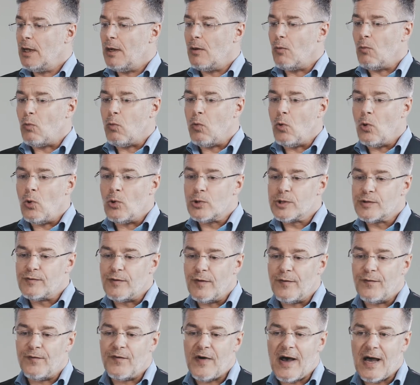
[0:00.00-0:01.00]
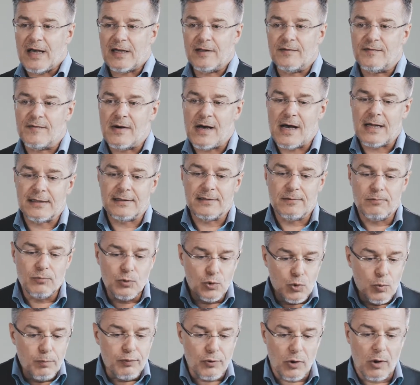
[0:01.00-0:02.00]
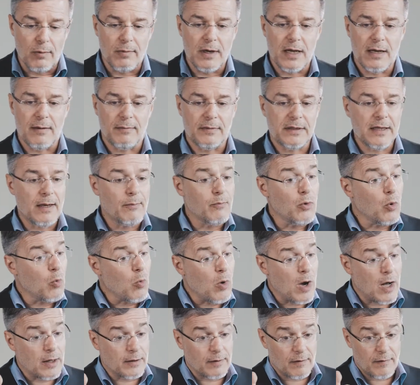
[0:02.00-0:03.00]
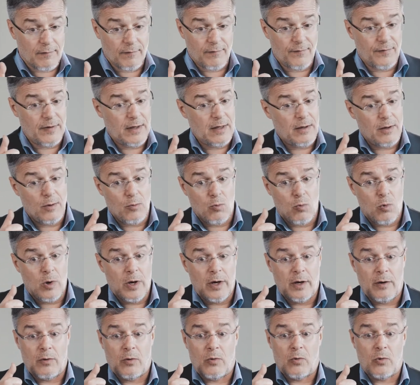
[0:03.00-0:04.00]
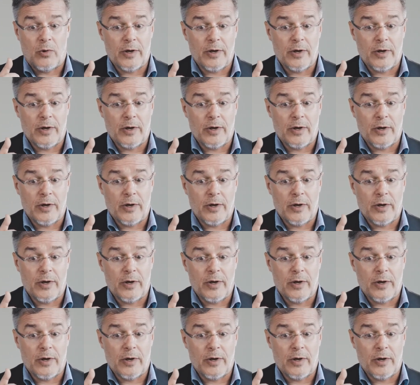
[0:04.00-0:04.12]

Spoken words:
was the fact that two problems. Number one, they were